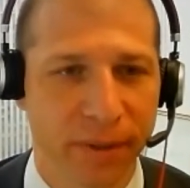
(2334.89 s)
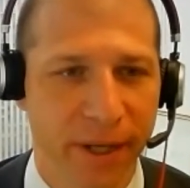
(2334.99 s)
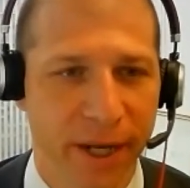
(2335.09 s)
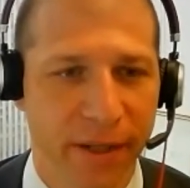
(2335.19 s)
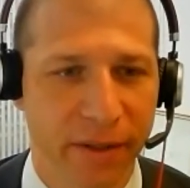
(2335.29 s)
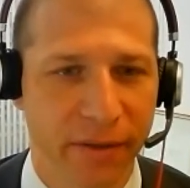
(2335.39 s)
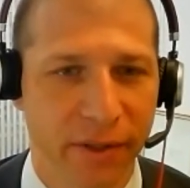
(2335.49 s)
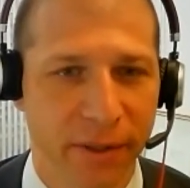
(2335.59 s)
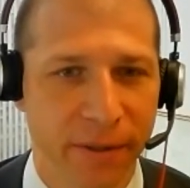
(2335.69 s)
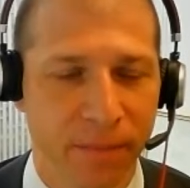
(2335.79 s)
And
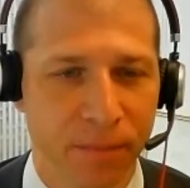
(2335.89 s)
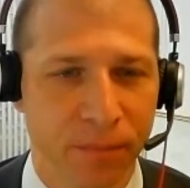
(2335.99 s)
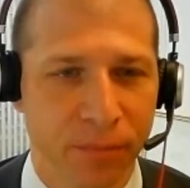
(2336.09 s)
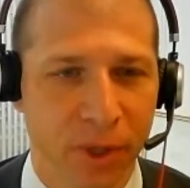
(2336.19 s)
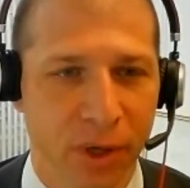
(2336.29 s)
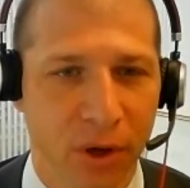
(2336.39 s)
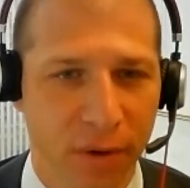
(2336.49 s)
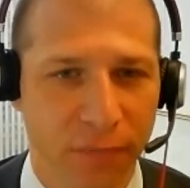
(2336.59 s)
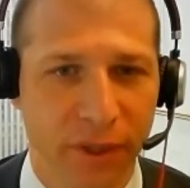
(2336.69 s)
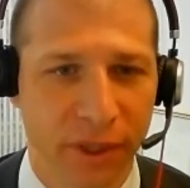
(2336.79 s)

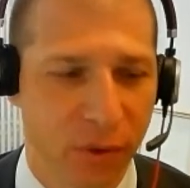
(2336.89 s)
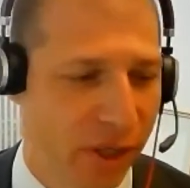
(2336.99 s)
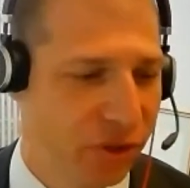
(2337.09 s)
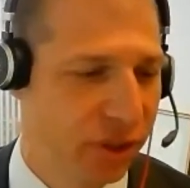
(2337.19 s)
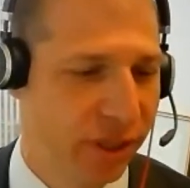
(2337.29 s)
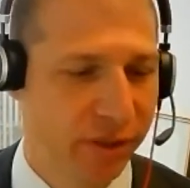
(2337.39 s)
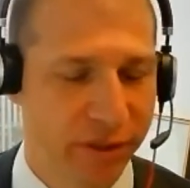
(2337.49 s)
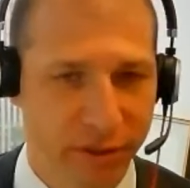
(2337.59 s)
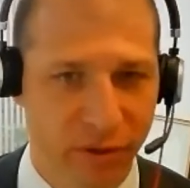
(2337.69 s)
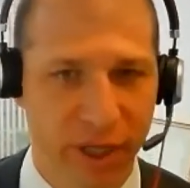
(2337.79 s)
often the question
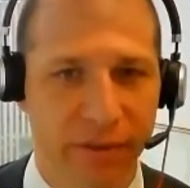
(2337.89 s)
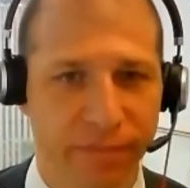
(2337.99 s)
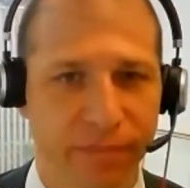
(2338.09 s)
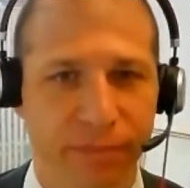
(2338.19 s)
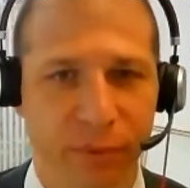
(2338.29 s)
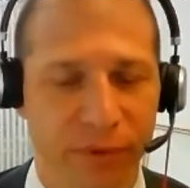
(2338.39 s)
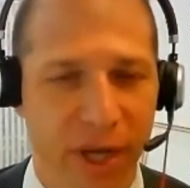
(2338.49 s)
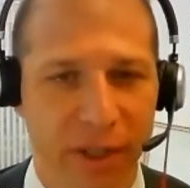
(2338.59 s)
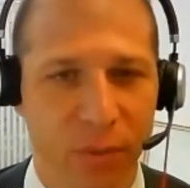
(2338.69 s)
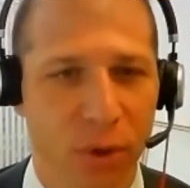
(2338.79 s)
is, great, we've
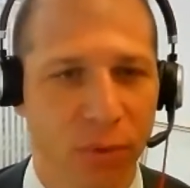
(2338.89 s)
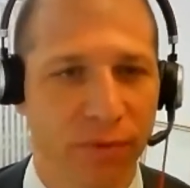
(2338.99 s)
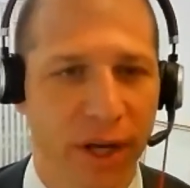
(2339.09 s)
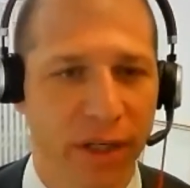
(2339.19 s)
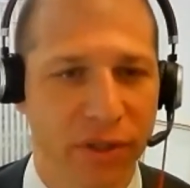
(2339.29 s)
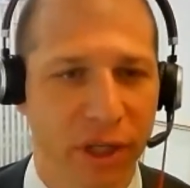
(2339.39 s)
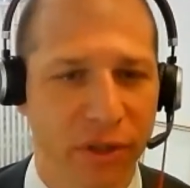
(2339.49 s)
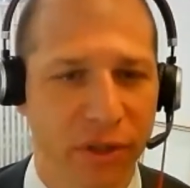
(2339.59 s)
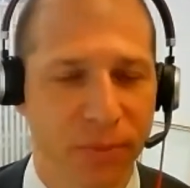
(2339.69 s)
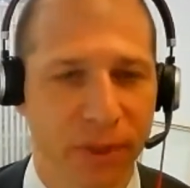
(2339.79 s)
got an award, we've gotten a
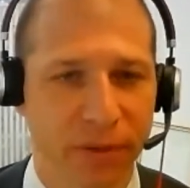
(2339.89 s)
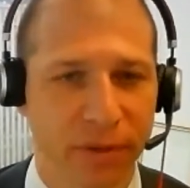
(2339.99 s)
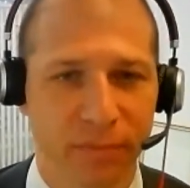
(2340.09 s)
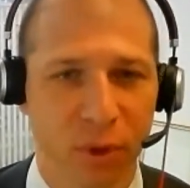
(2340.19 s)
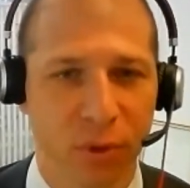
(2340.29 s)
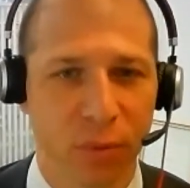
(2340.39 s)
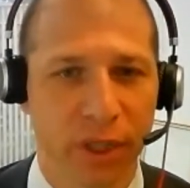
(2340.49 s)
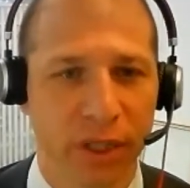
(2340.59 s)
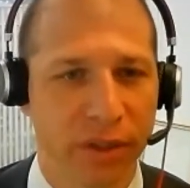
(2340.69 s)
judgment, and what are we going to